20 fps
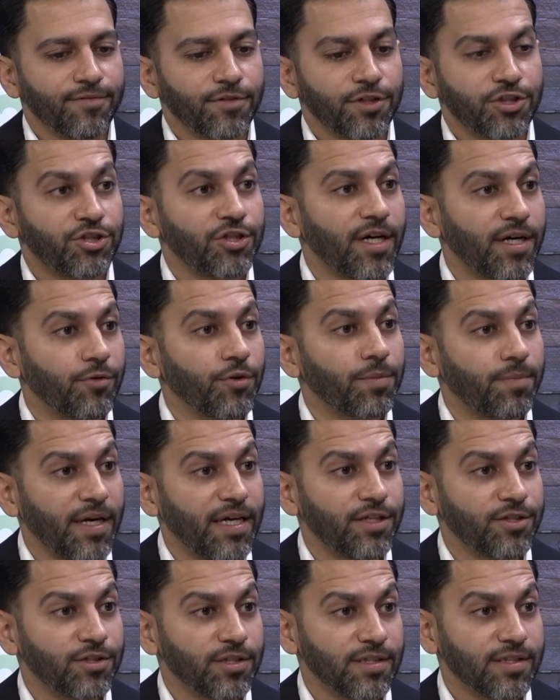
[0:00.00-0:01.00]
share with
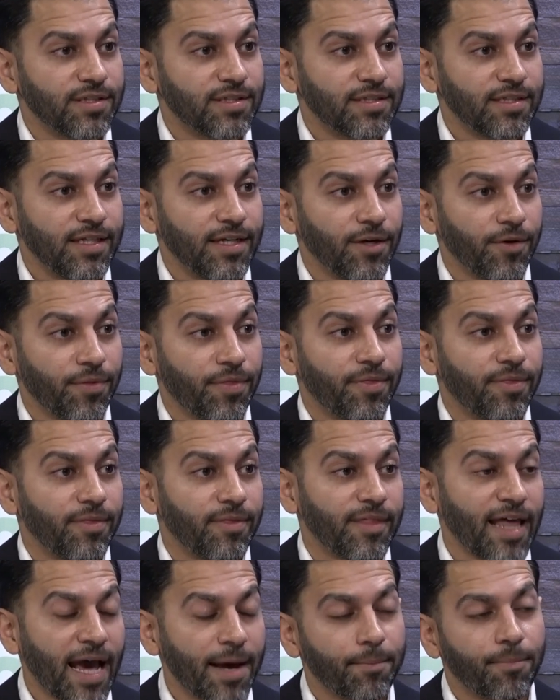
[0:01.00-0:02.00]
patients,
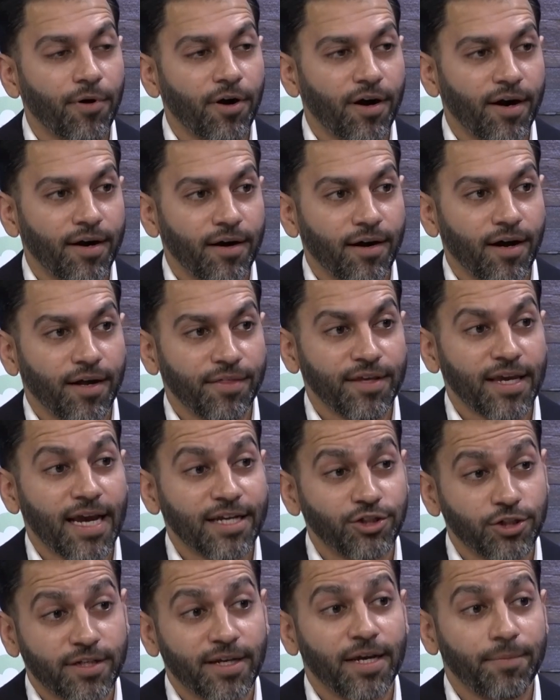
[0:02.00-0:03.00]
that part on the
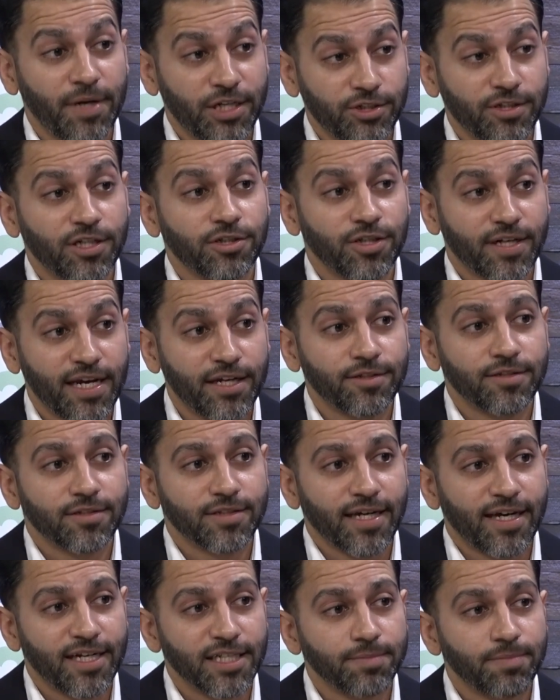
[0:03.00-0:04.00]
patient education
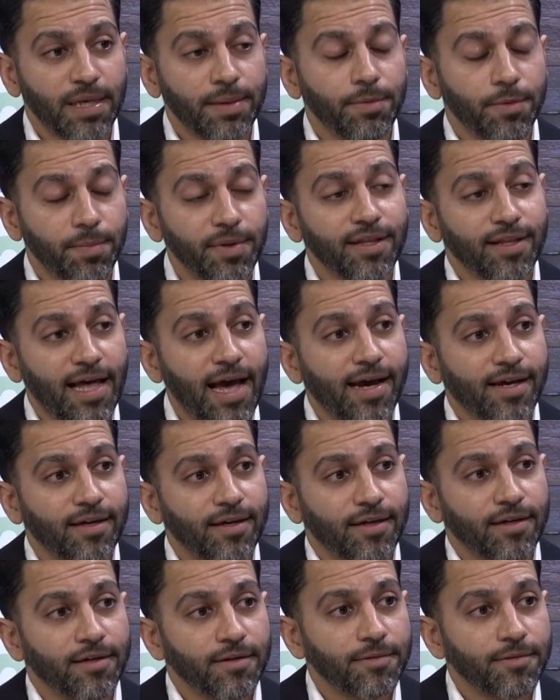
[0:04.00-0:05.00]
side has maybe been lacking.